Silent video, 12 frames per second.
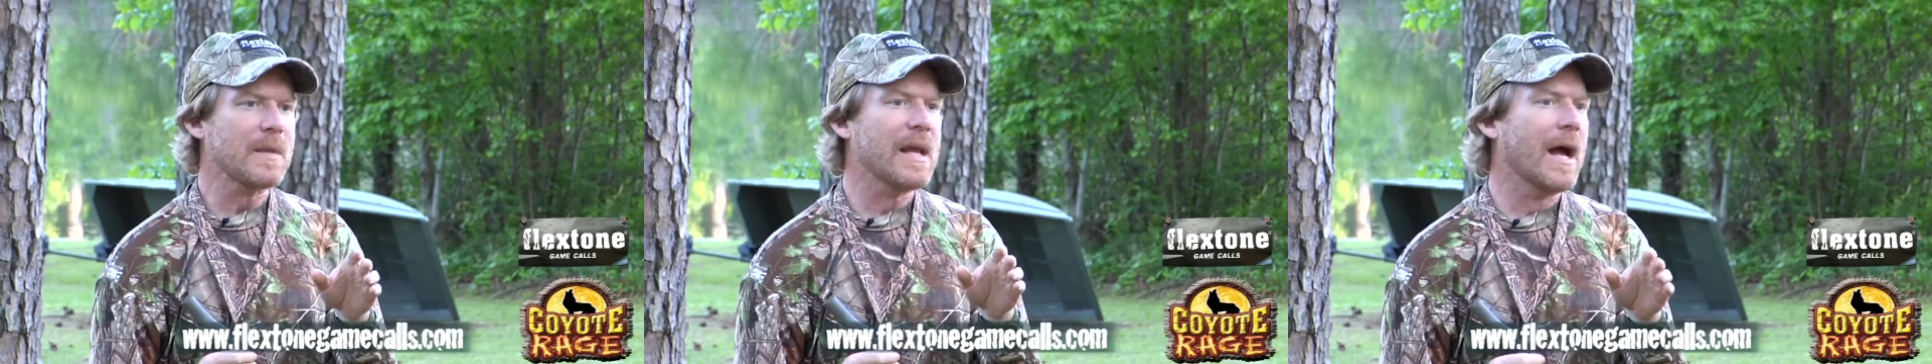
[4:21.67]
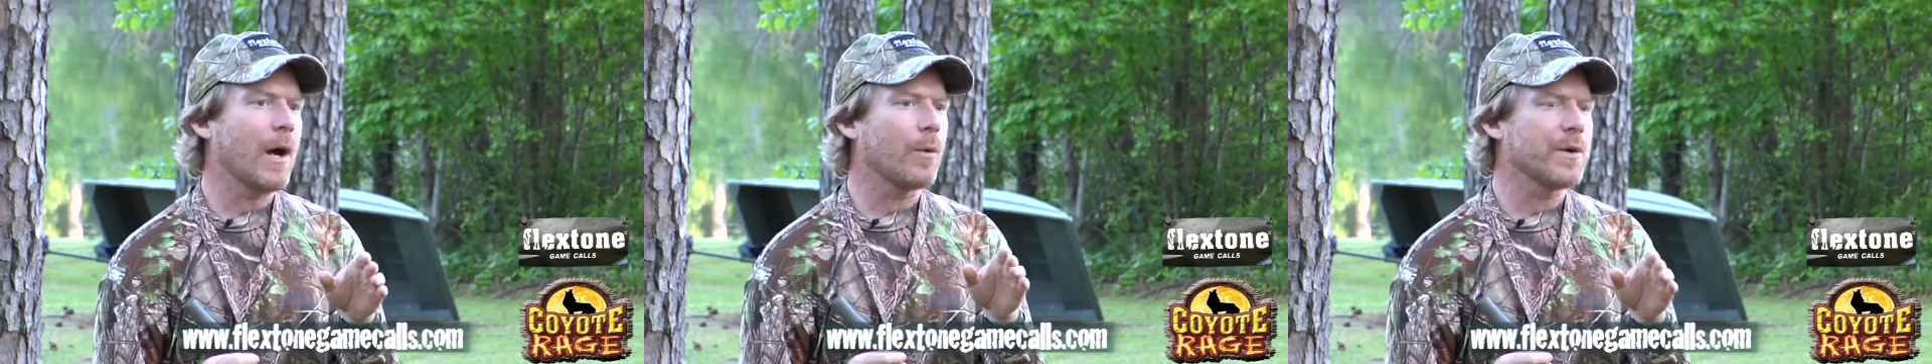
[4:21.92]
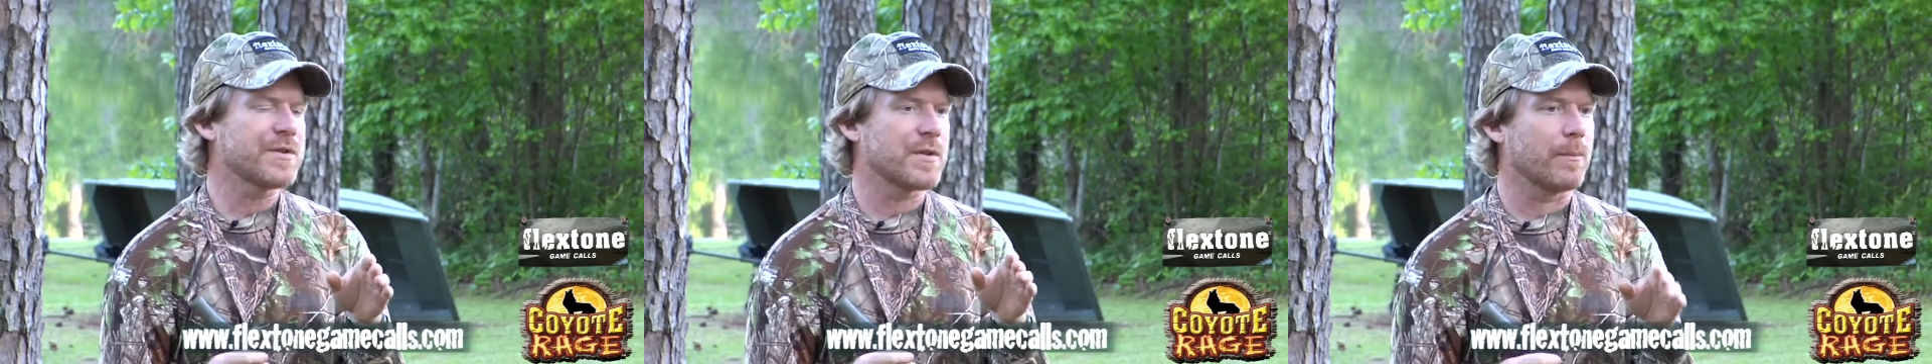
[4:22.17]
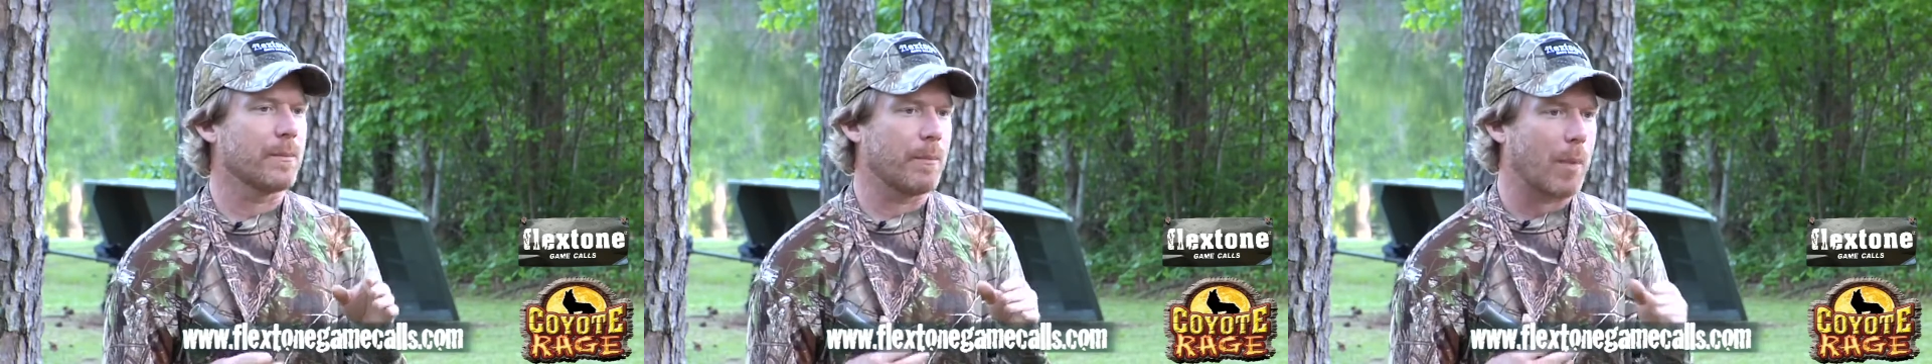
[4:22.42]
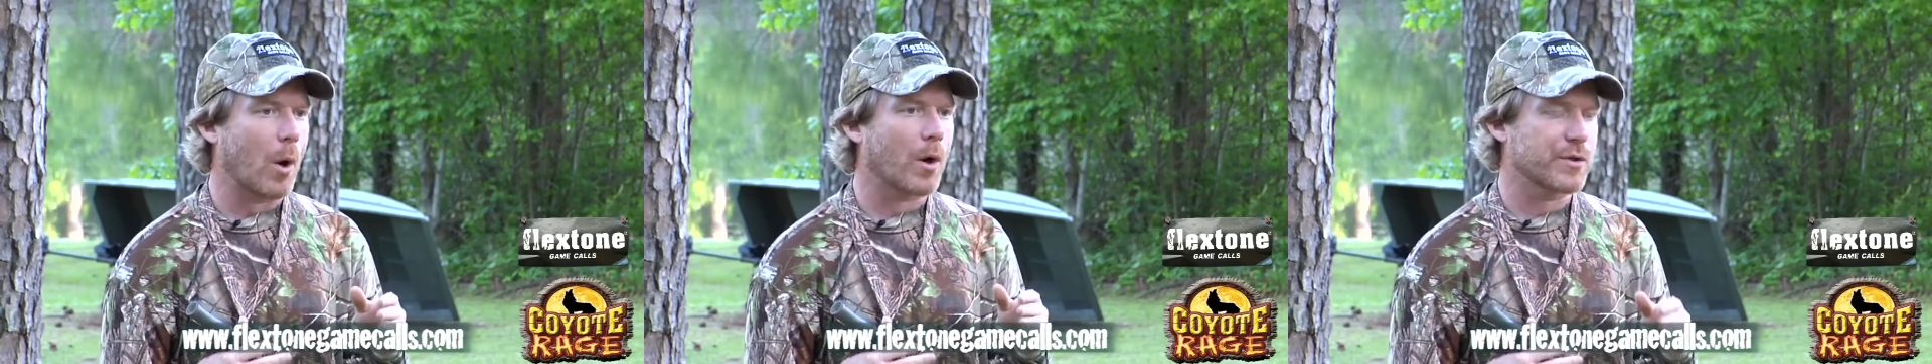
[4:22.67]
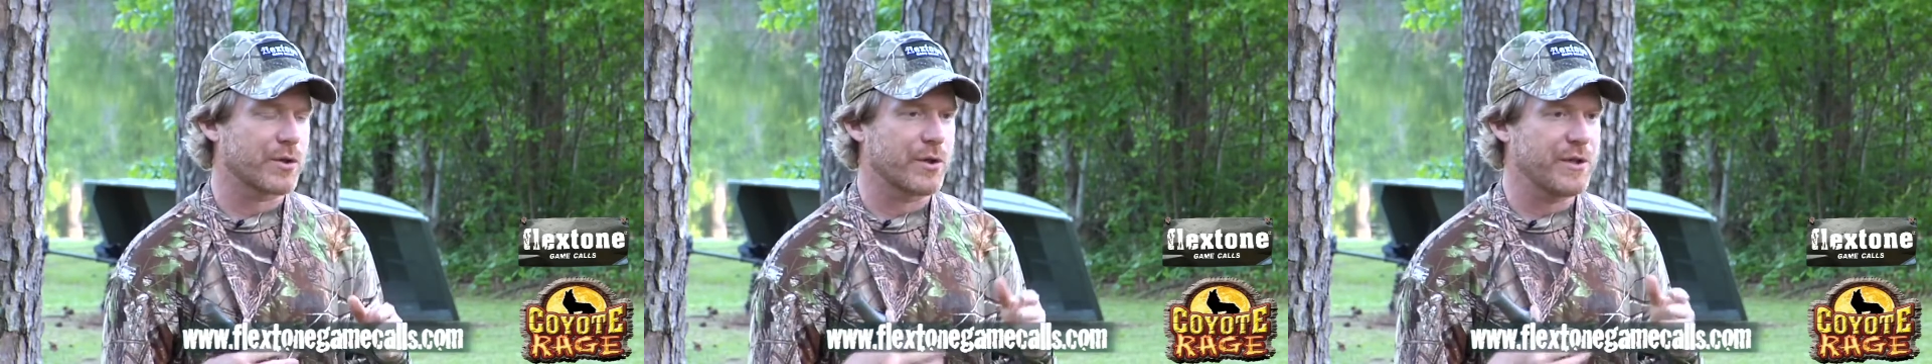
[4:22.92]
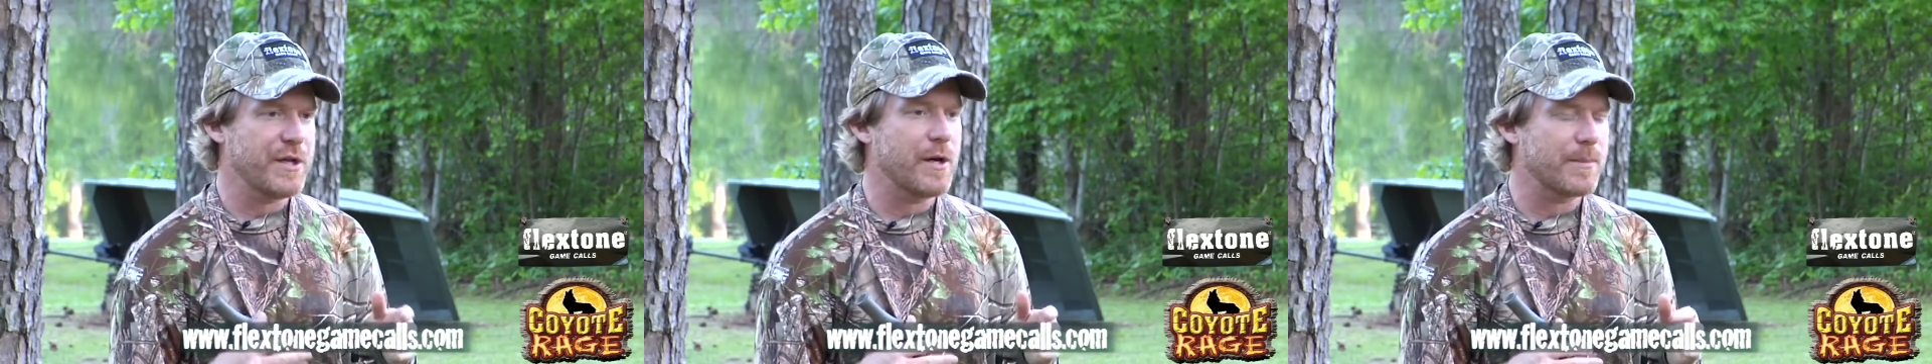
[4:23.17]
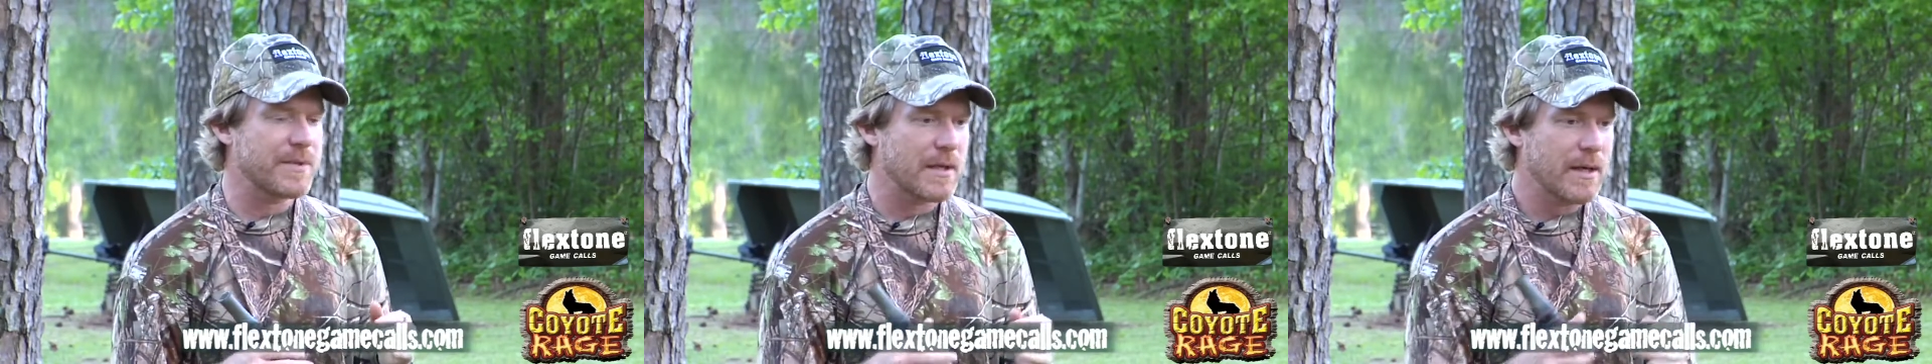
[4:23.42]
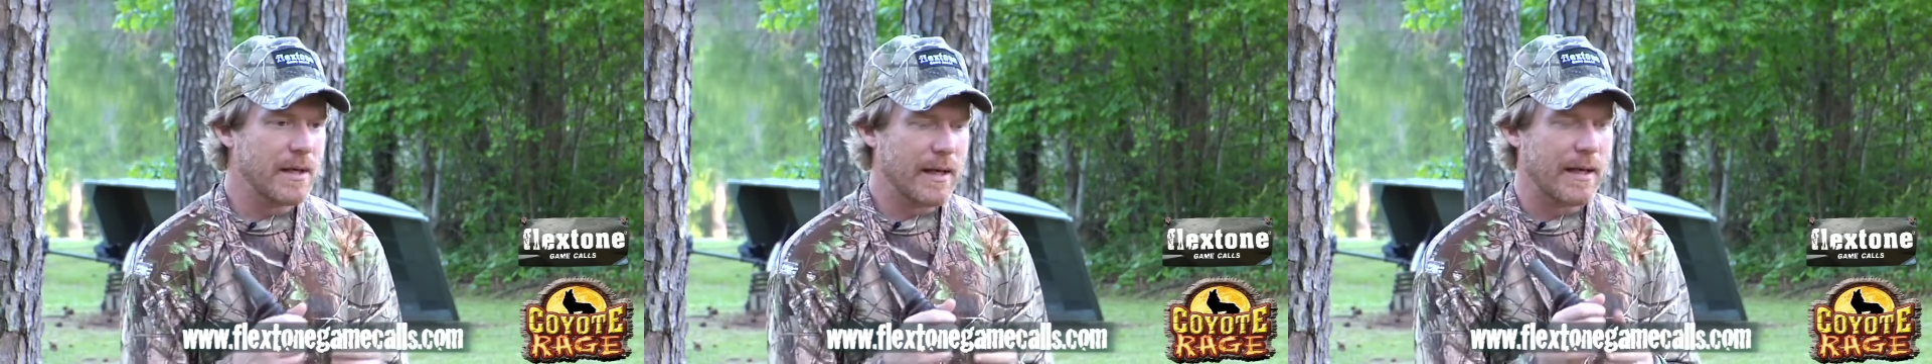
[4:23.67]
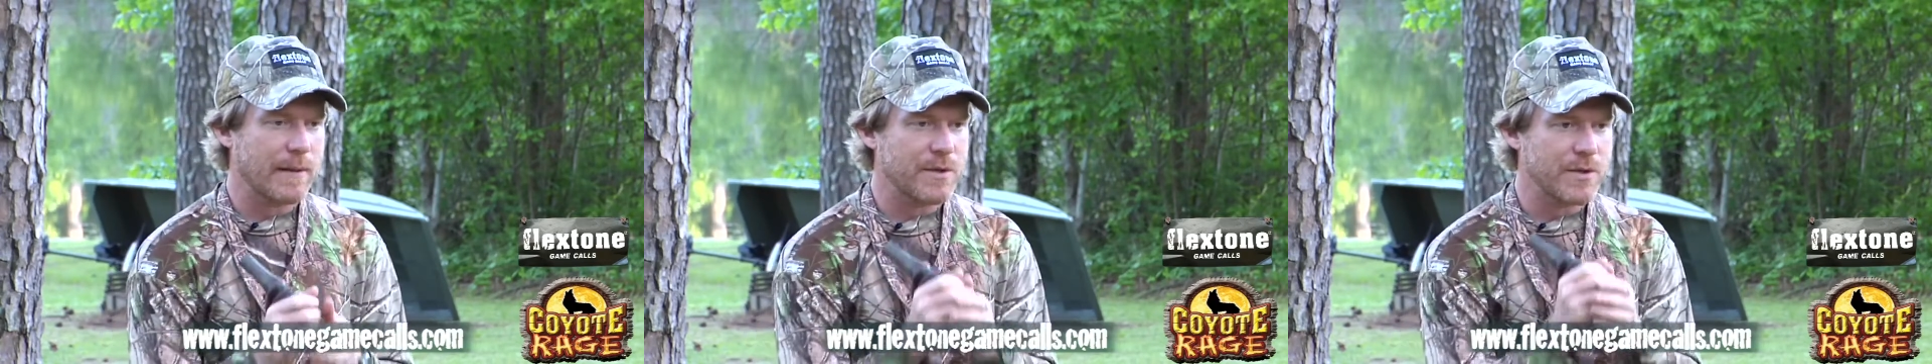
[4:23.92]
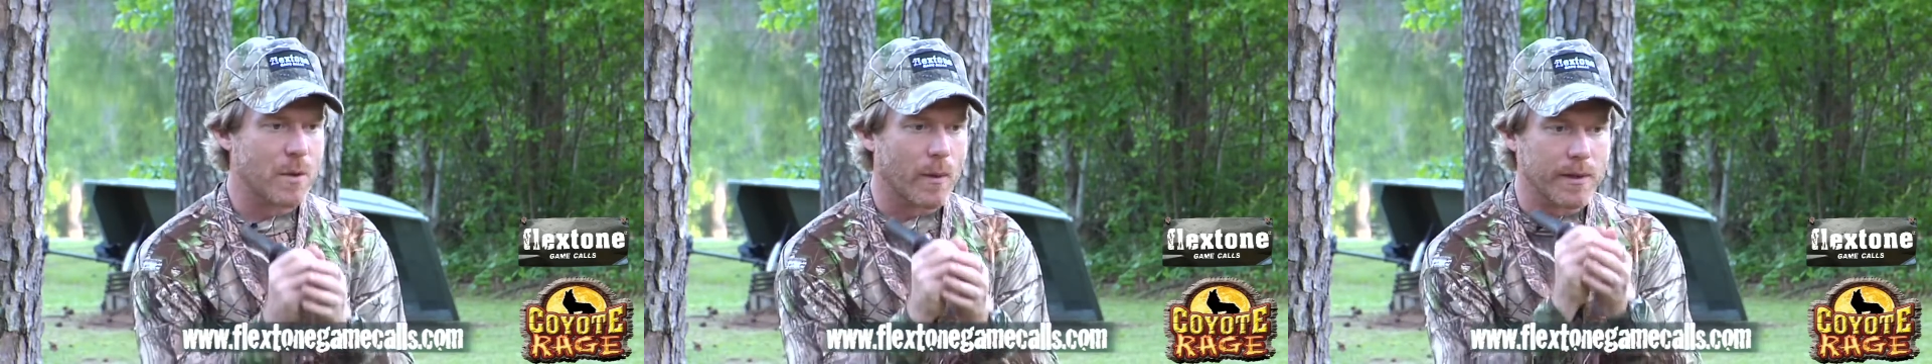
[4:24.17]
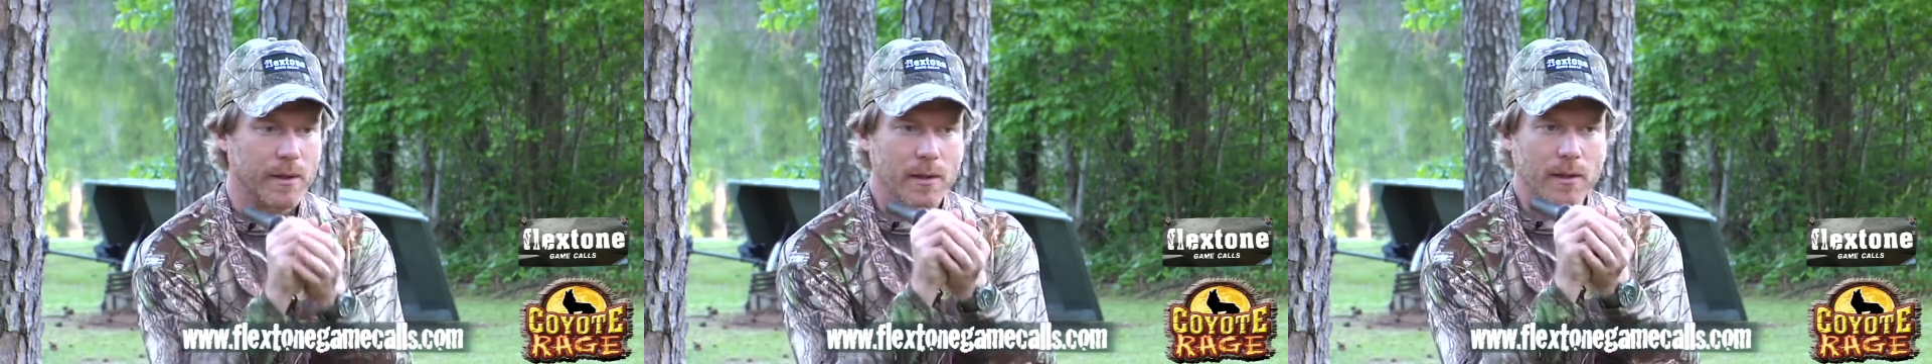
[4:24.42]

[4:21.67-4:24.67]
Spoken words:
howl with some barks or yips, and I'm just going,